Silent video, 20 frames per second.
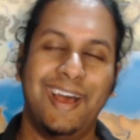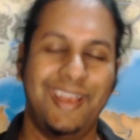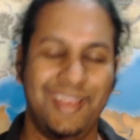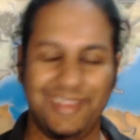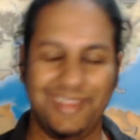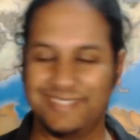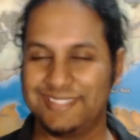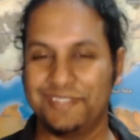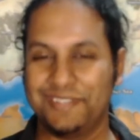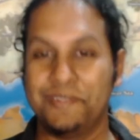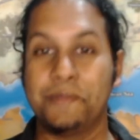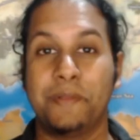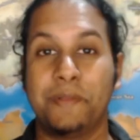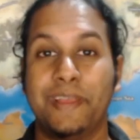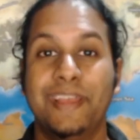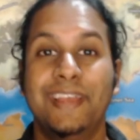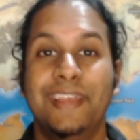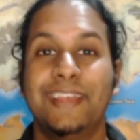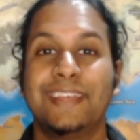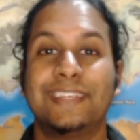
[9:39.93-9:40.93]
So anyway,
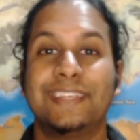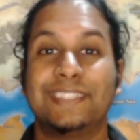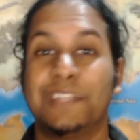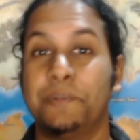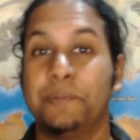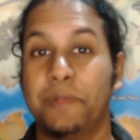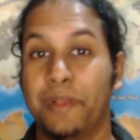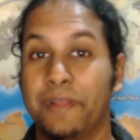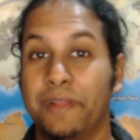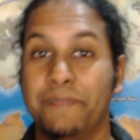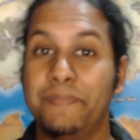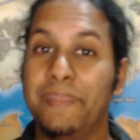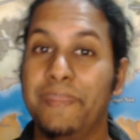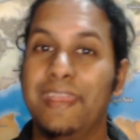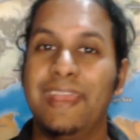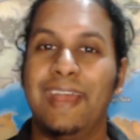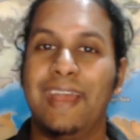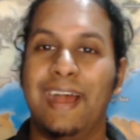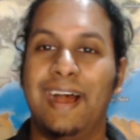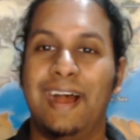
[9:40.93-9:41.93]
continuing on.
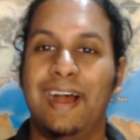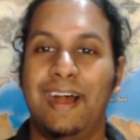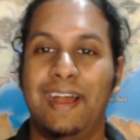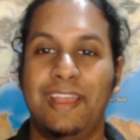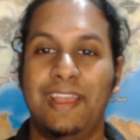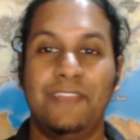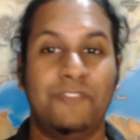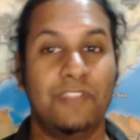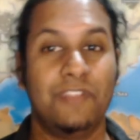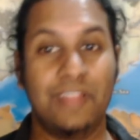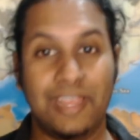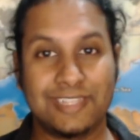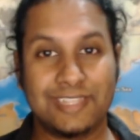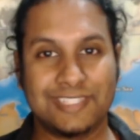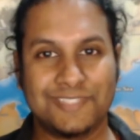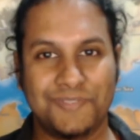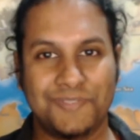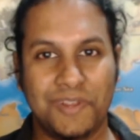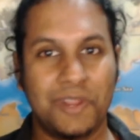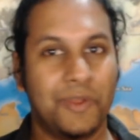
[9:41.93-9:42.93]
If you like this
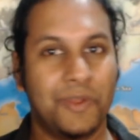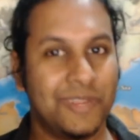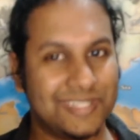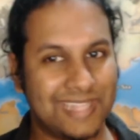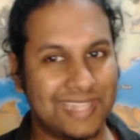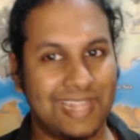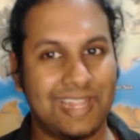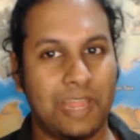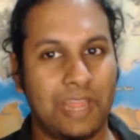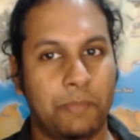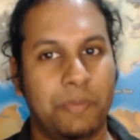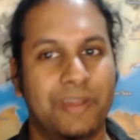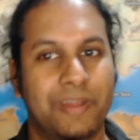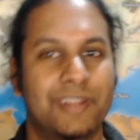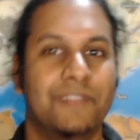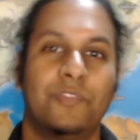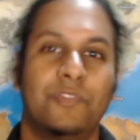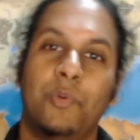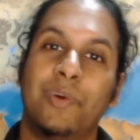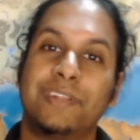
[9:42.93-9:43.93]
video, hit that like button. If
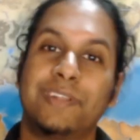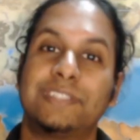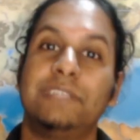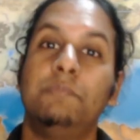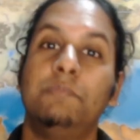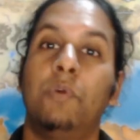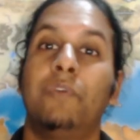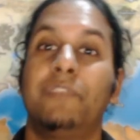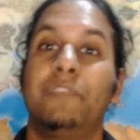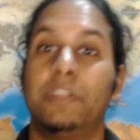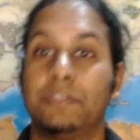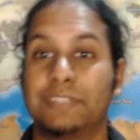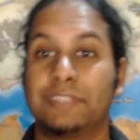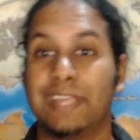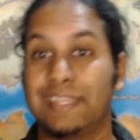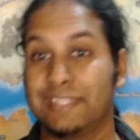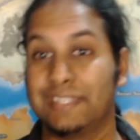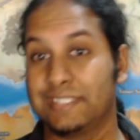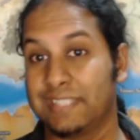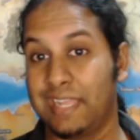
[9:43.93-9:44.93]
you want to see more videos like
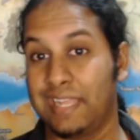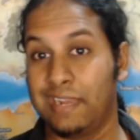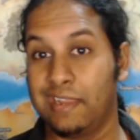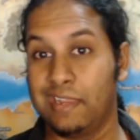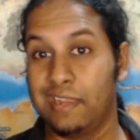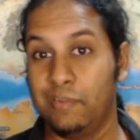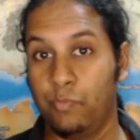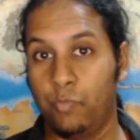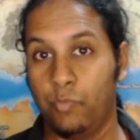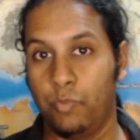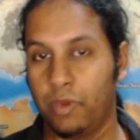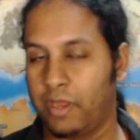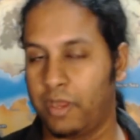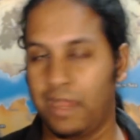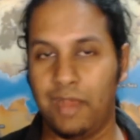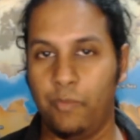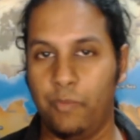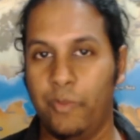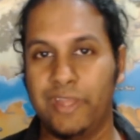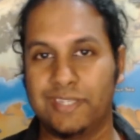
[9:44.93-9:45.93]
this and can't
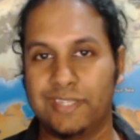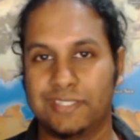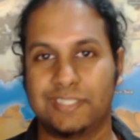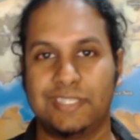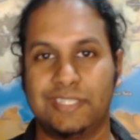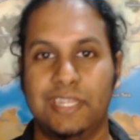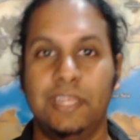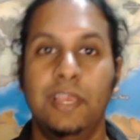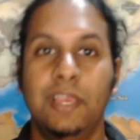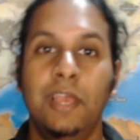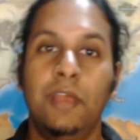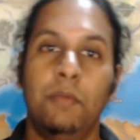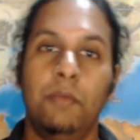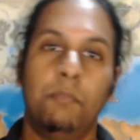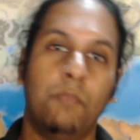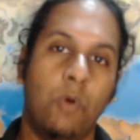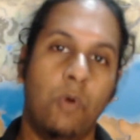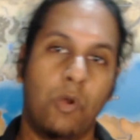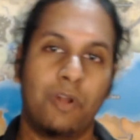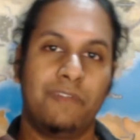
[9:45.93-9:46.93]
wait to see
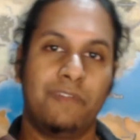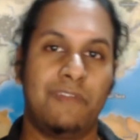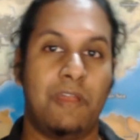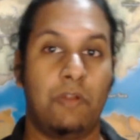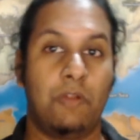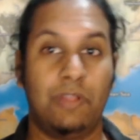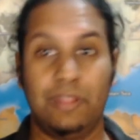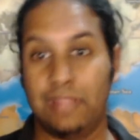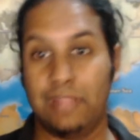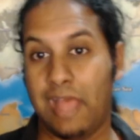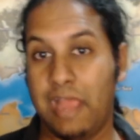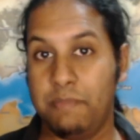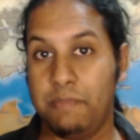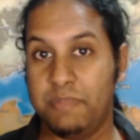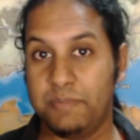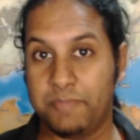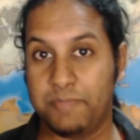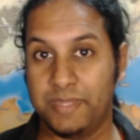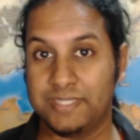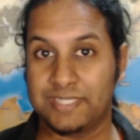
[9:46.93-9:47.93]
more of our
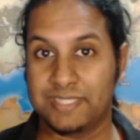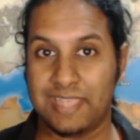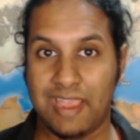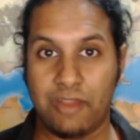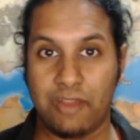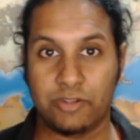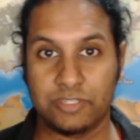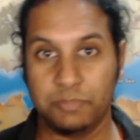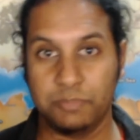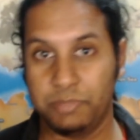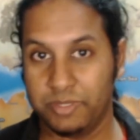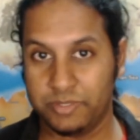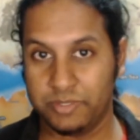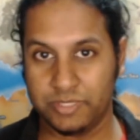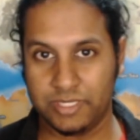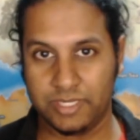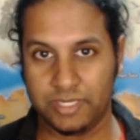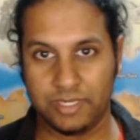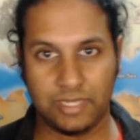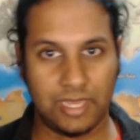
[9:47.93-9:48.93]
alignment-based character
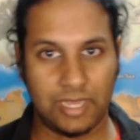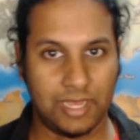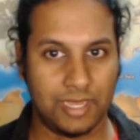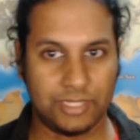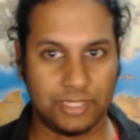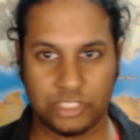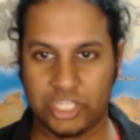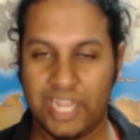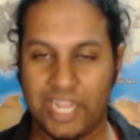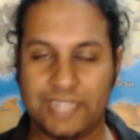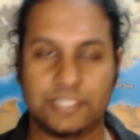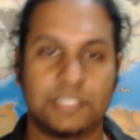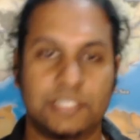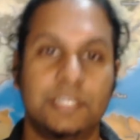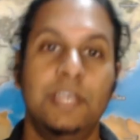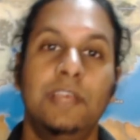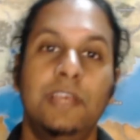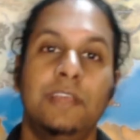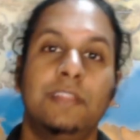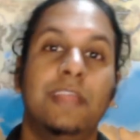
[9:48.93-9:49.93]
building chats,
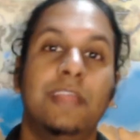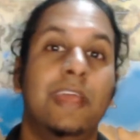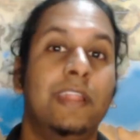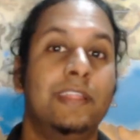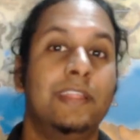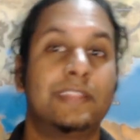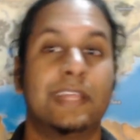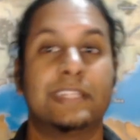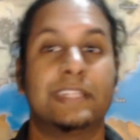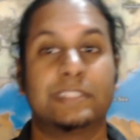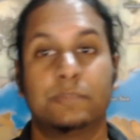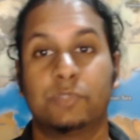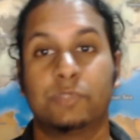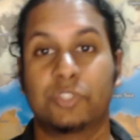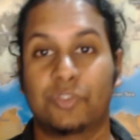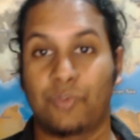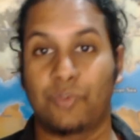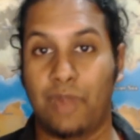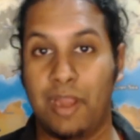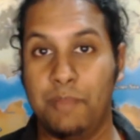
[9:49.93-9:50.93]
then hit that
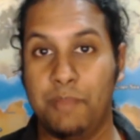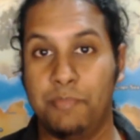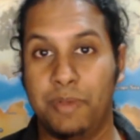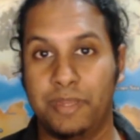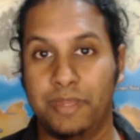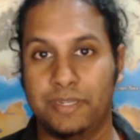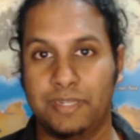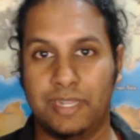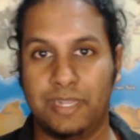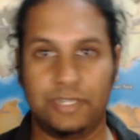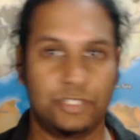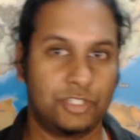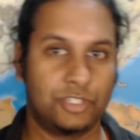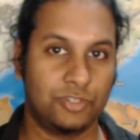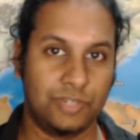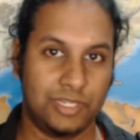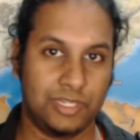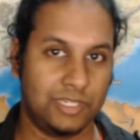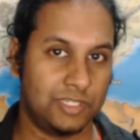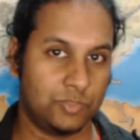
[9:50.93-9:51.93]
subscribe button and tune
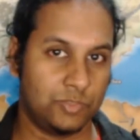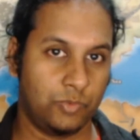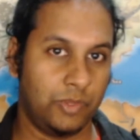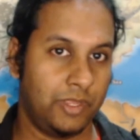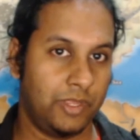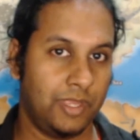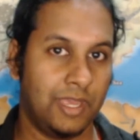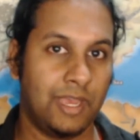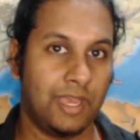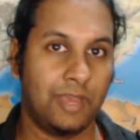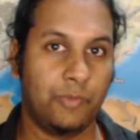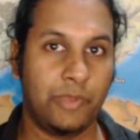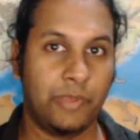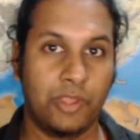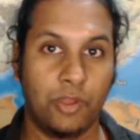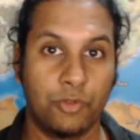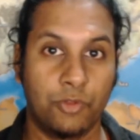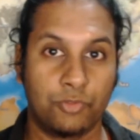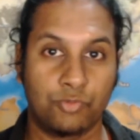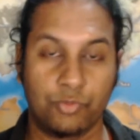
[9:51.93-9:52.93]
in as we
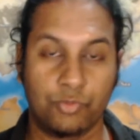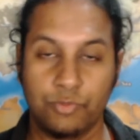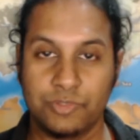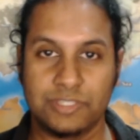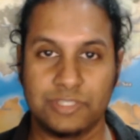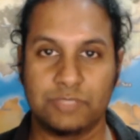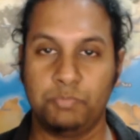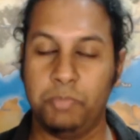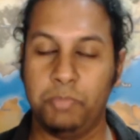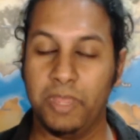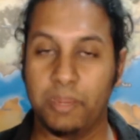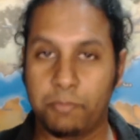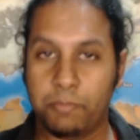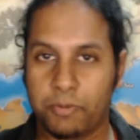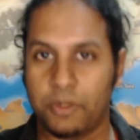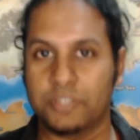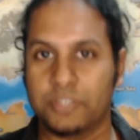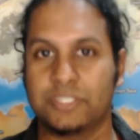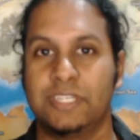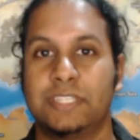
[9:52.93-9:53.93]
go through this big
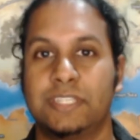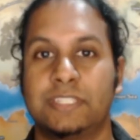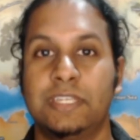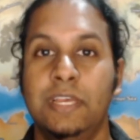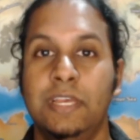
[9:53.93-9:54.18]
process